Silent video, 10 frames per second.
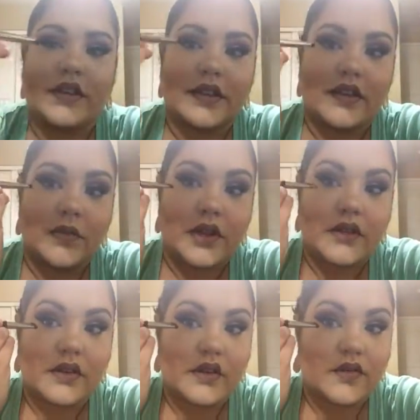it, that's what
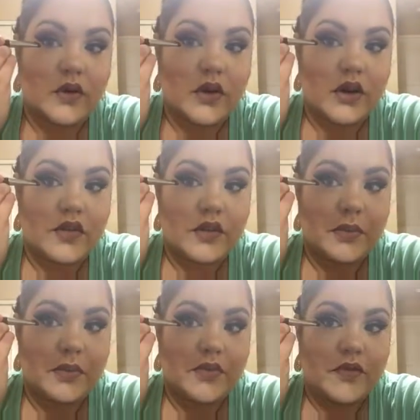it's good
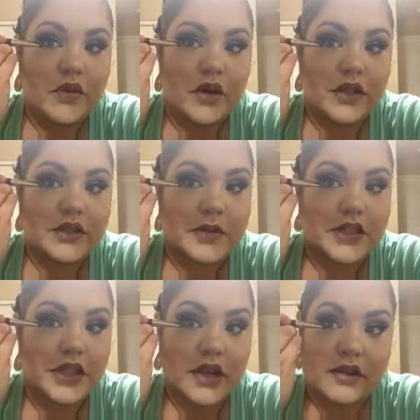for
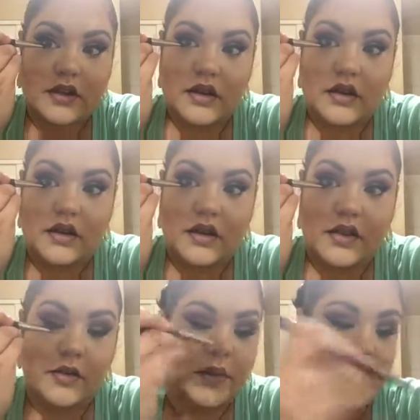smudging out the color
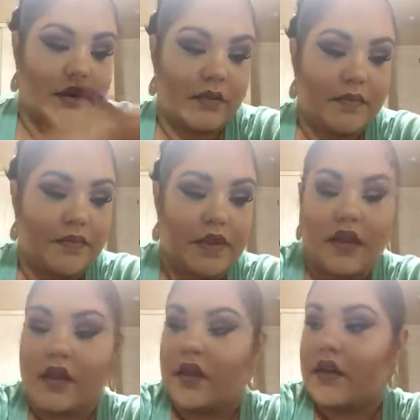on the bottom.
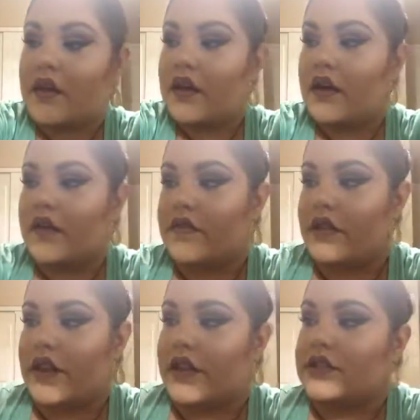of the
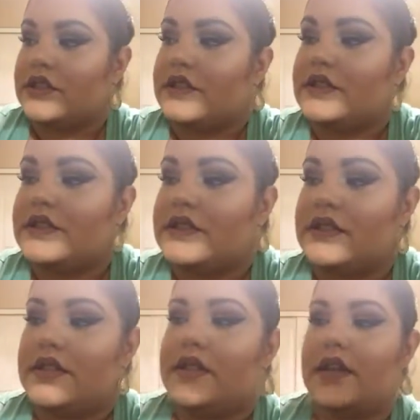
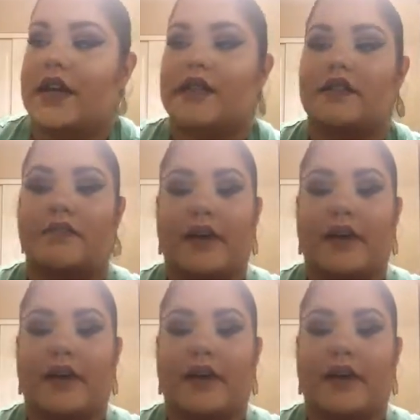lashes. The next